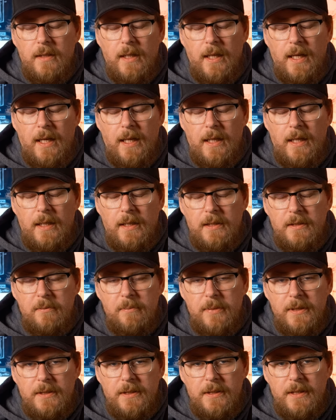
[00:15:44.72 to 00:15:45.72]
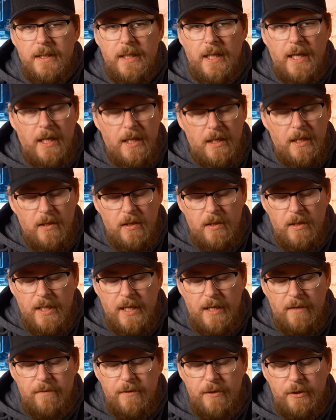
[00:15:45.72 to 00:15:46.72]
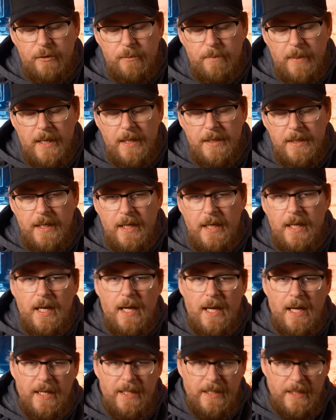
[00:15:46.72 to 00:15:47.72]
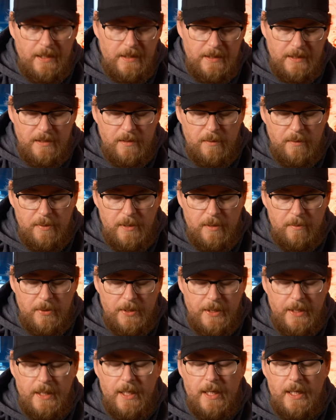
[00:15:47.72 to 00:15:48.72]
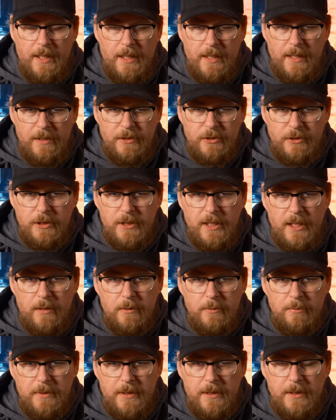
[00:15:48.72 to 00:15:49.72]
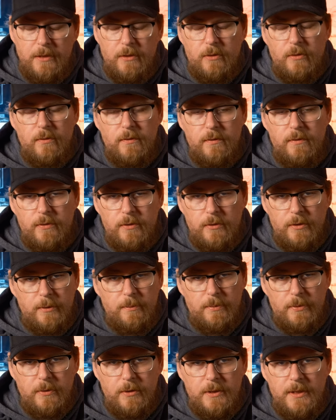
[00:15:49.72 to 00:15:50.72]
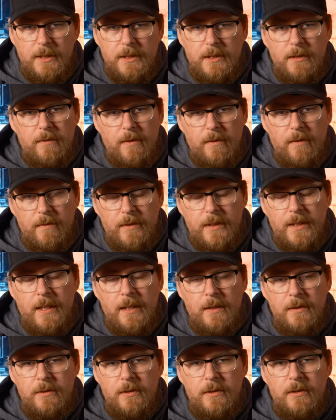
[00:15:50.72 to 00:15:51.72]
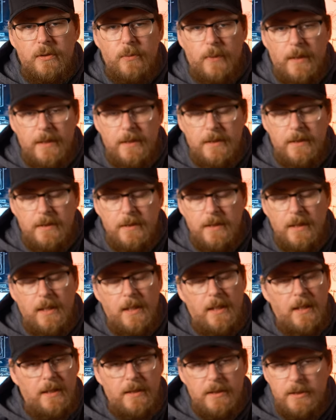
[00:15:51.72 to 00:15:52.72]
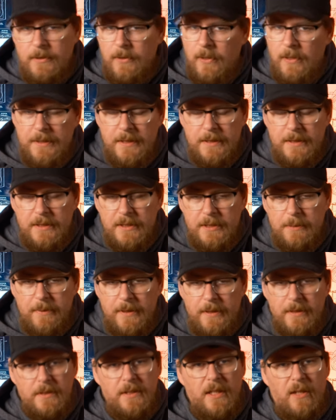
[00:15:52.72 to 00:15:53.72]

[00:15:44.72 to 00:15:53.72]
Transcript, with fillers: And basically, if you buy that, I get a little bit of money and it just helps me go through the process of having cancer twice. It's not a nice experience.